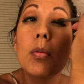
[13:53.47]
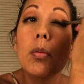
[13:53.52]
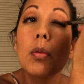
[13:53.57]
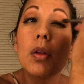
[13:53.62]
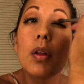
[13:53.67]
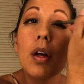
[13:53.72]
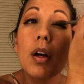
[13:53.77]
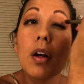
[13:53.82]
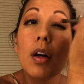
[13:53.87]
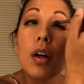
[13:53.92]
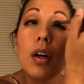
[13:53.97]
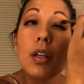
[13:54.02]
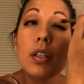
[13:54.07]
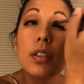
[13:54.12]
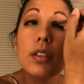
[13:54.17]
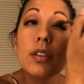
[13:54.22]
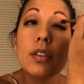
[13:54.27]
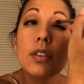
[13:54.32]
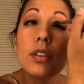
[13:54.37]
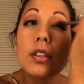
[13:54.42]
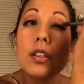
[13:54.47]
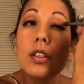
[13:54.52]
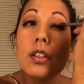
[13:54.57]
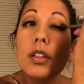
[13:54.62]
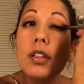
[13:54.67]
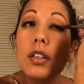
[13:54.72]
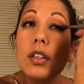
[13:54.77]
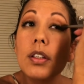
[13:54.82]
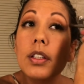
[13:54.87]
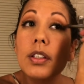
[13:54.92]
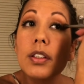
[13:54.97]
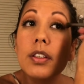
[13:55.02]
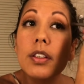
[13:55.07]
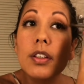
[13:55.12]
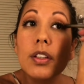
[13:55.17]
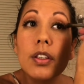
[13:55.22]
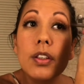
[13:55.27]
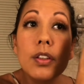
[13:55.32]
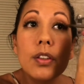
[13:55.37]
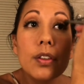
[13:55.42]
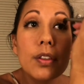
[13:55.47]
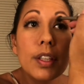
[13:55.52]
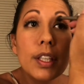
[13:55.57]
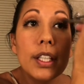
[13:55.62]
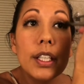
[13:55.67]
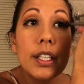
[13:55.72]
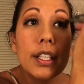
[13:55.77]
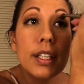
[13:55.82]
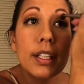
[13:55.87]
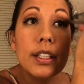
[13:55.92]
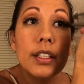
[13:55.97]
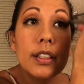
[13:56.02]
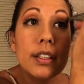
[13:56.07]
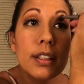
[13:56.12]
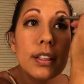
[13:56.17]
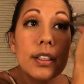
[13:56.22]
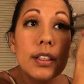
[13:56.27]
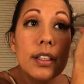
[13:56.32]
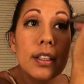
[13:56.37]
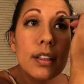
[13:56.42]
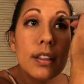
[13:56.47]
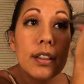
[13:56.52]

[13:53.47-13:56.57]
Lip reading: bronzer into the crease,